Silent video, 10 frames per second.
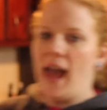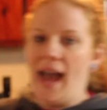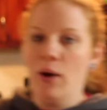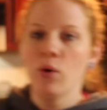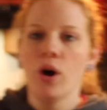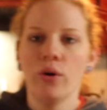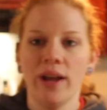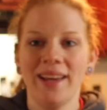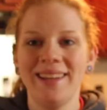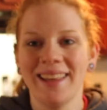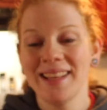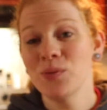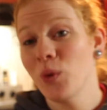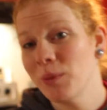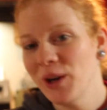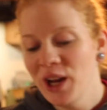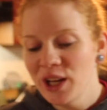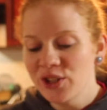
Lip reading: Ow, okay, yeah, that's warmer.